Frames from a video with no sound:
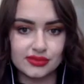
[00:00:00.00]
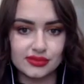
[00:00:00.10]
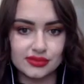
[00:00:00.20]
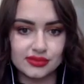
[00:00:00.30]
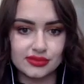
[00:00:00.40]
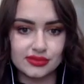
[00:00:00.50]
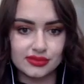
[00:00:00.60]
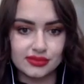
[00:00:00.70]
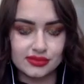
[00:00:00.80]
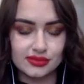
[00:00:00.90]

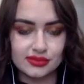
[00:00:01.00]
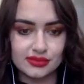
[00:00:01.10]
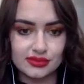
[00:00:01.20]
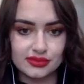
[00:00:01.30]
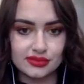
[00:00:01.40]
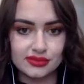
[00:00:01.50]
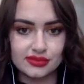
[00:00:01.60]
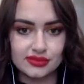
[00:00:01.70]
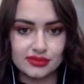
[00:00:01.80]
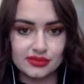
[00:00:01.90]

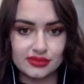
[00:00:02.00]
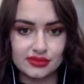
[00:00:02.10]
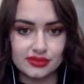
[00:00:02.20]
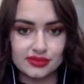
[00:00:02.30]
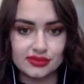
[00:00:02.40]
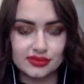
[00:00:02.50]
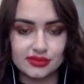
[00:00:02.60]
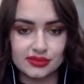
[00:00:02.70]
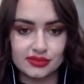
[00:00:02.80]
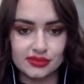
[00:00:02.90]

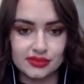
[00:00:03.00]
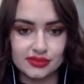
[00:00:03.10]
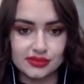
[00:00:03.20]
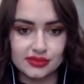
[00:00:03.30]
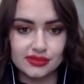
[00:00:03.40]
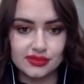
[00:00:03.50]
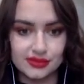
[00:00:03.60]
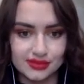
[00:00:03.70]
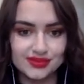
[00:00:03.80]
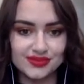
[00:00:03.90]

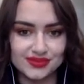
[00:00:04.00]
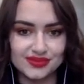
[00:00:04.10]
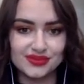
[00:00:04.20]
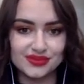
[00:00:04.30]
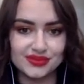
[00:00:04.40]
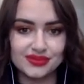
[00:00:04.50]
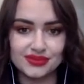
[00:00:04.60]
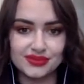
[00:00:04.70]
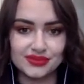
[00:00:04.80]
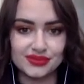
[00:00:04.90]

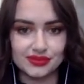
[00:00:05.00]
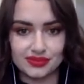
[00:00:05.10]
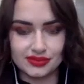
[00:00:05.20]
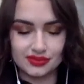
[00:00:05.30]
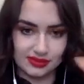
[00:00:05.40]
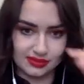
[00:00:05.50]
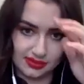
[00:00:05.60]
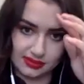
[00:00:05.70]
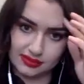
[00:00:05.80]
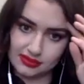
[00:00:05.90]

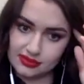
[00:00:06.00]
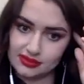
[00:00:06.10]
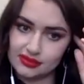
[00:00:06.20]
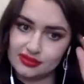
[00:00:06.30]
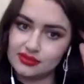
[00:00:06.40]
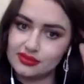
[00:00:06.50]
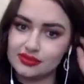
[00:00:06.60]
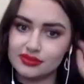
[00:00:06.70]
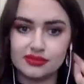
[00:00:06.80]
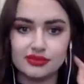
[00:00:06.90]

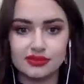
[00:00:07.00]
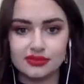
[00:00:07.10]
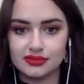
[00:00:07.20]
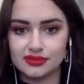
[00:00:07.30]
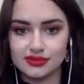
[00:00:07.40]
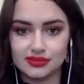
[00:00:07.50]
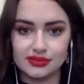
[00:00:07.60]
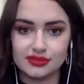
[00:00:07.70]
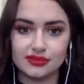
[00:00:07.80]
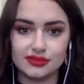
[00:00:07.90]
The person shown says nothing.